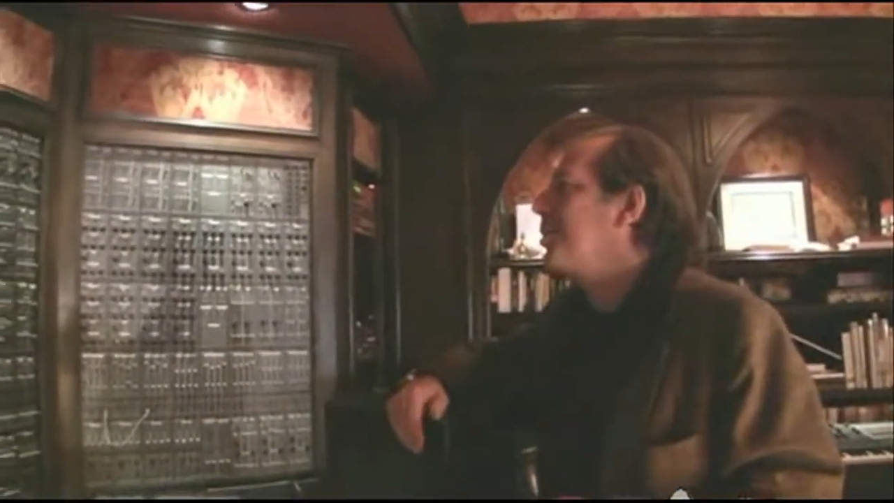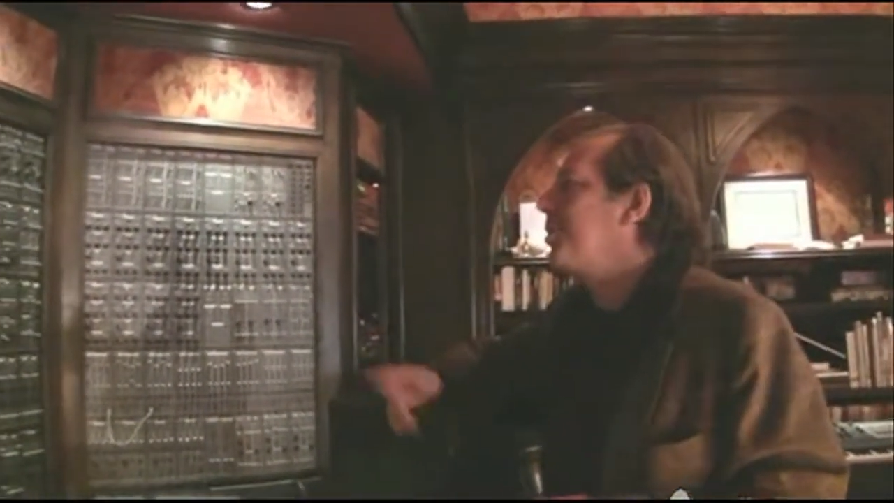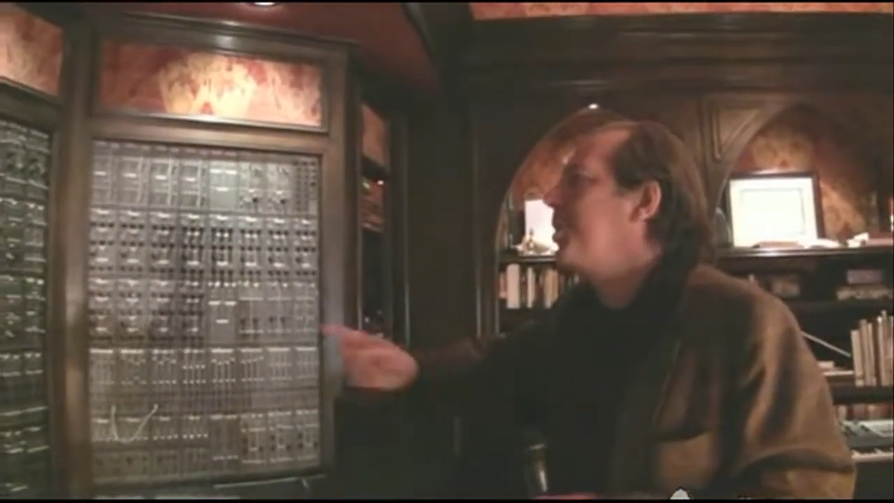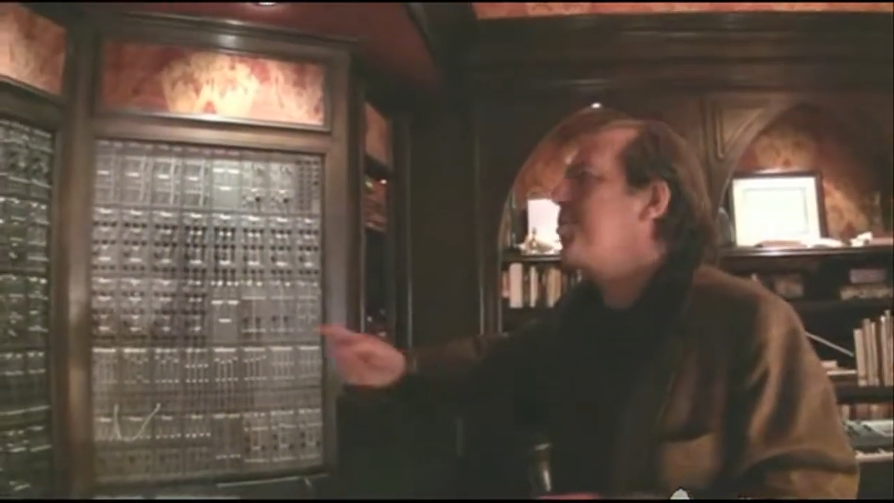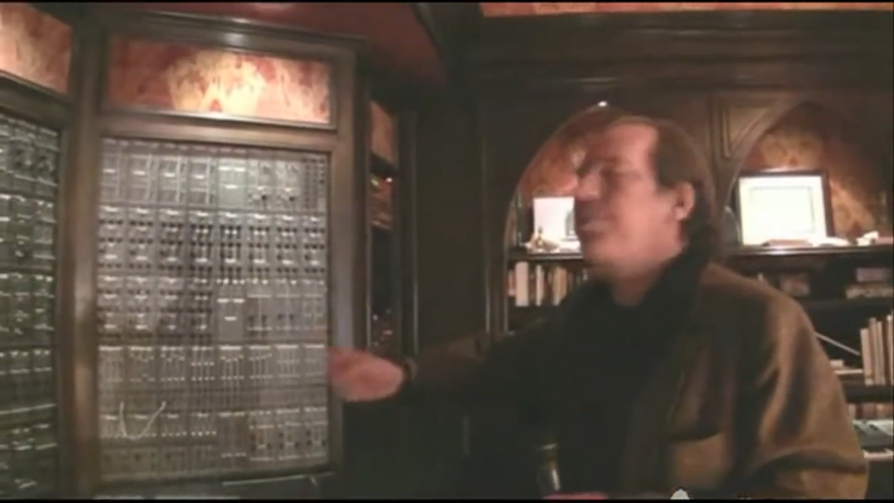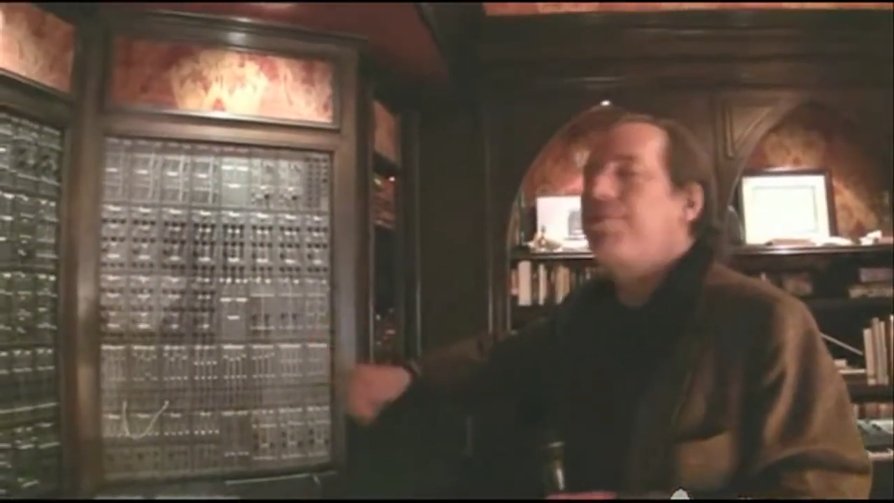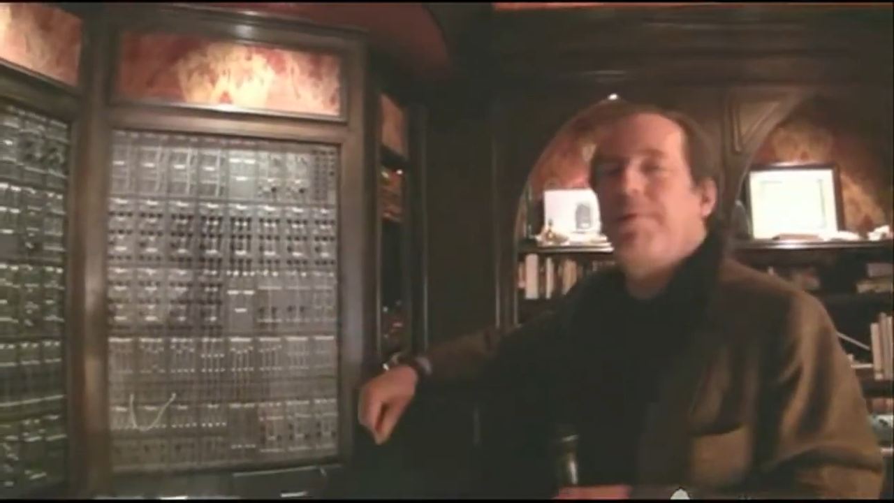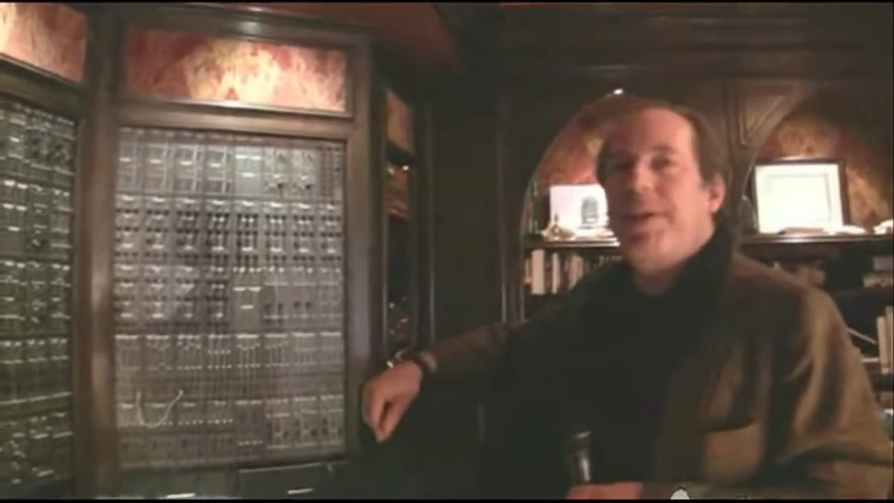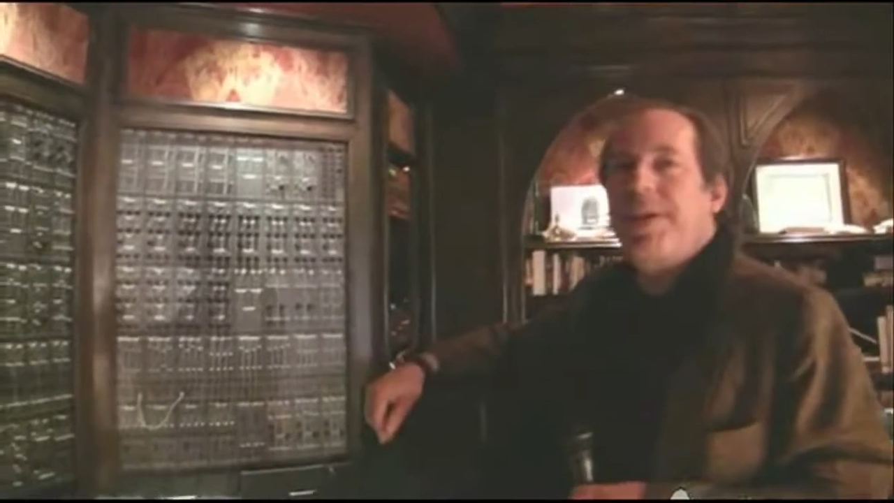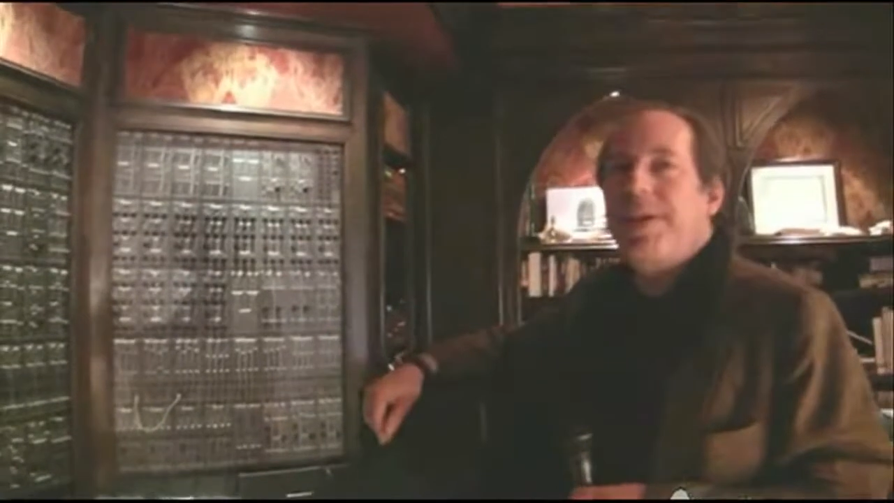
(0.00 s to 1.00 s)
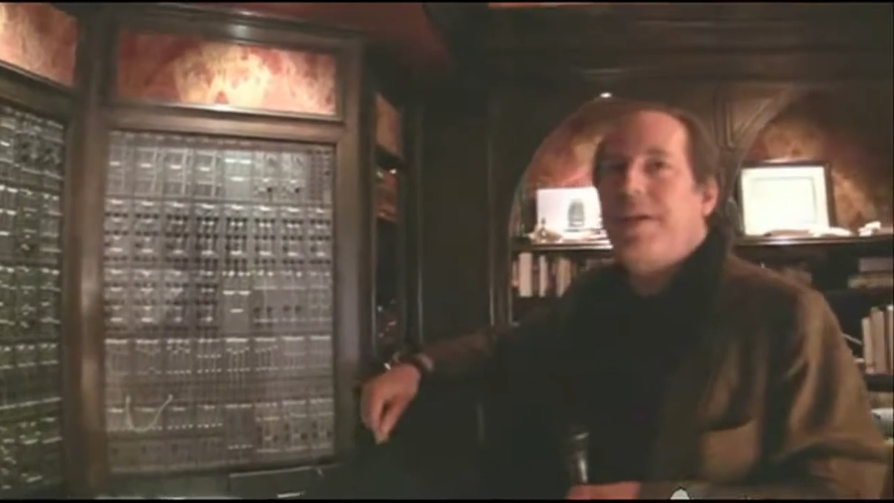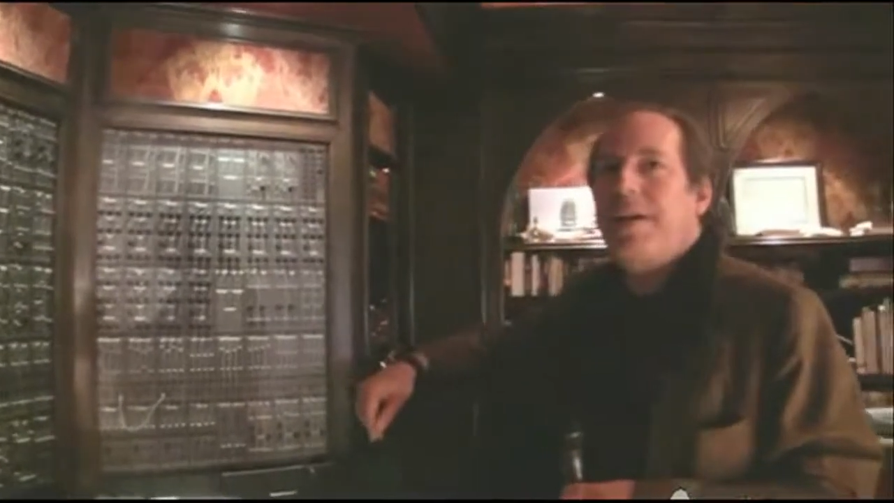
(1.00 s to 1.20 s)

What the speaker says: This was probably